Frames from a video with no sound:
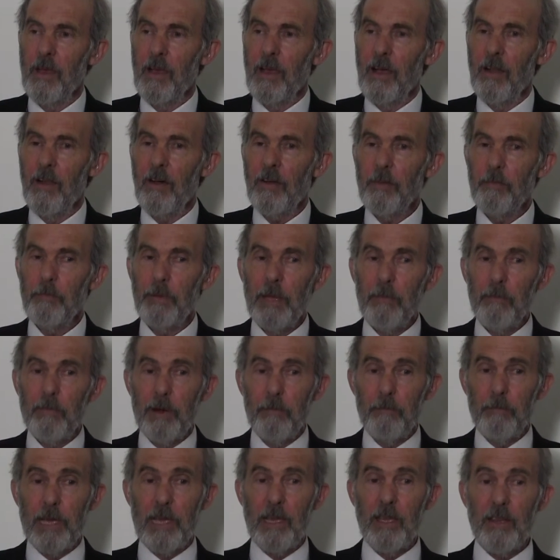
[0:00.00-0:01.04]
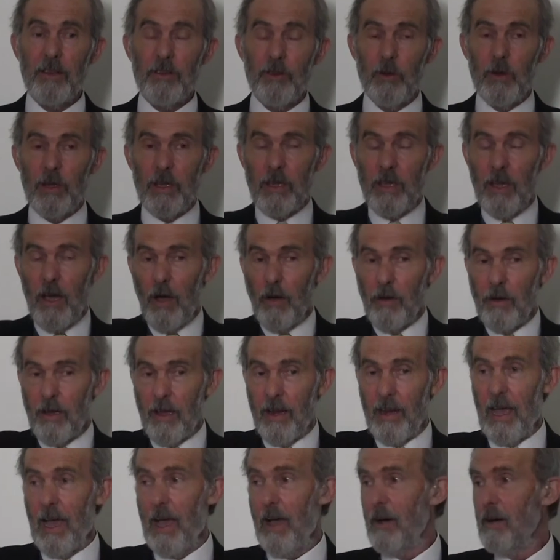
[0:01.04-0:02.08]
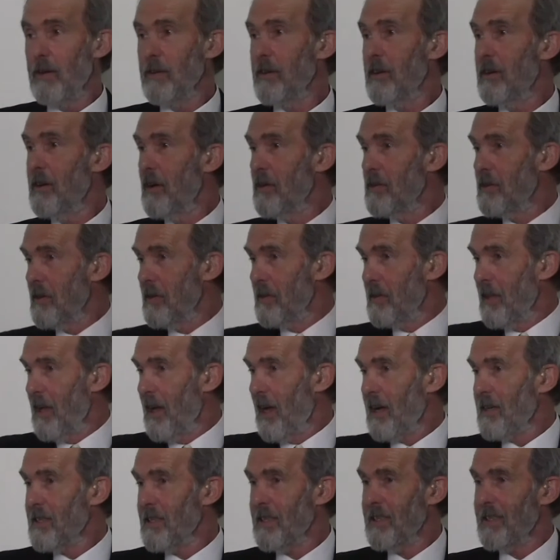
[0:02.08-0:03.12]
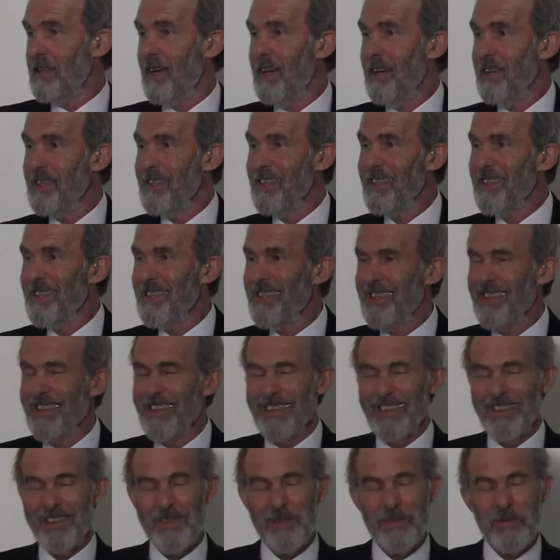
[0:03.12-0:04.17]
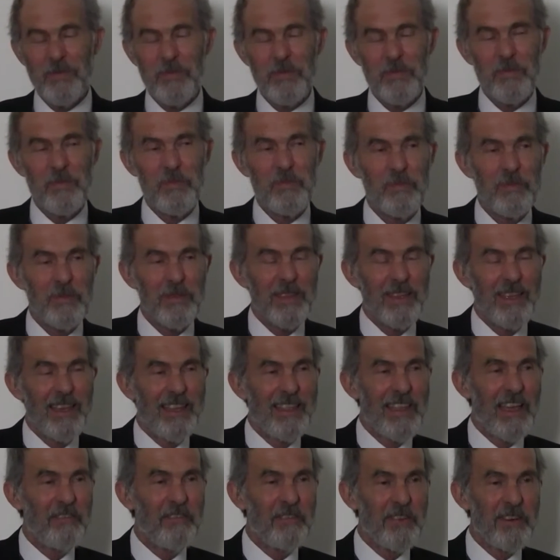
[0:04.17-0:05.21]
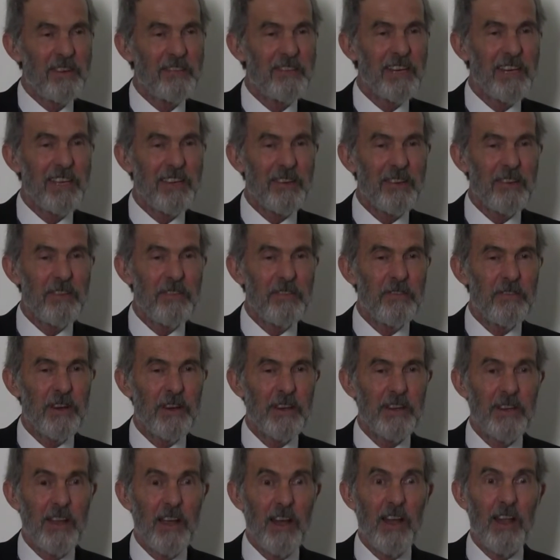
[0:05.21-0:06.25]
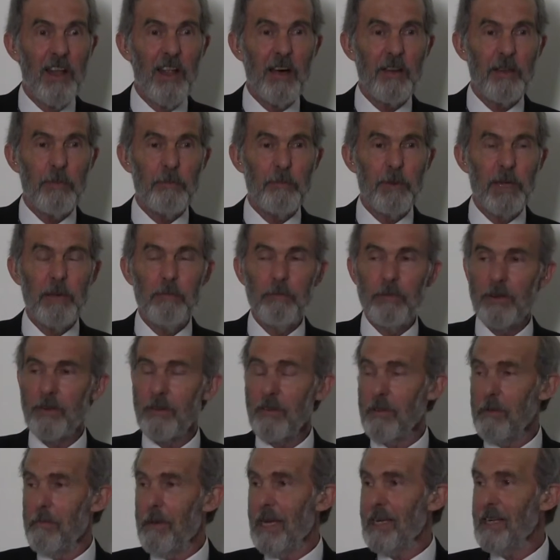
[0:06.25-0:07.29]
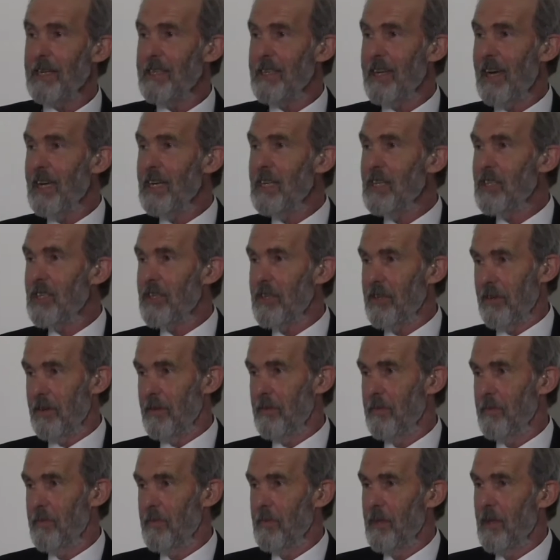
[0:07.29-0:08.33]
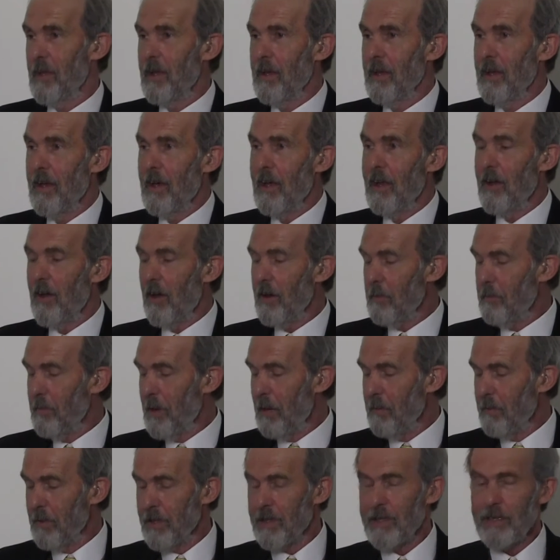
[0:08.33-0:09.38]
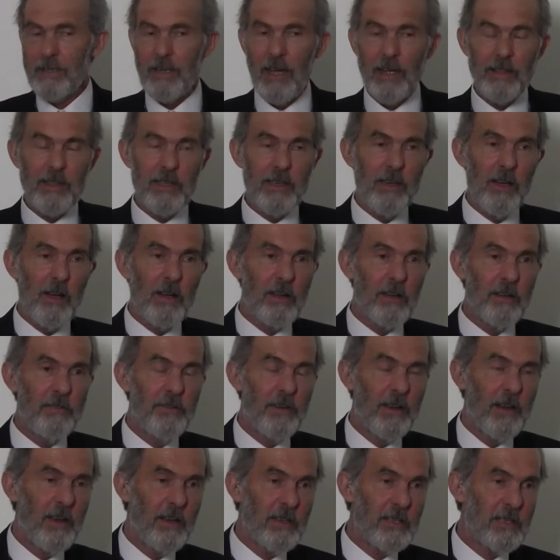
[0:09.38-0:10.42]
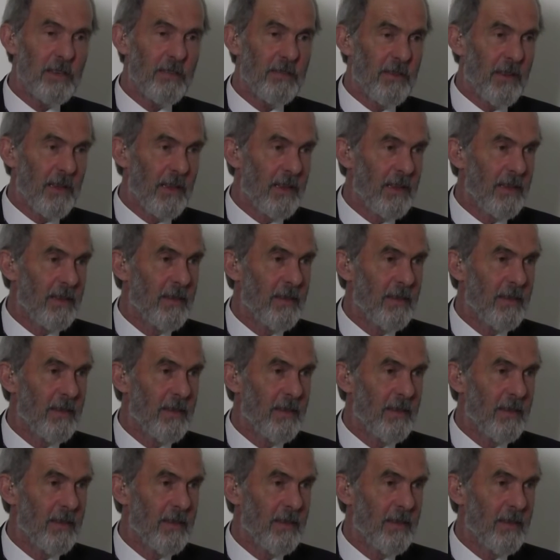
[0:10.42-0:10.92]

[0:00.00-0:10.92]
A lot of people are doing yoga now, you know, doing the exercises. And they feel really good for it. And a lot of people do the meditation. A lot of people study yoga philosophy.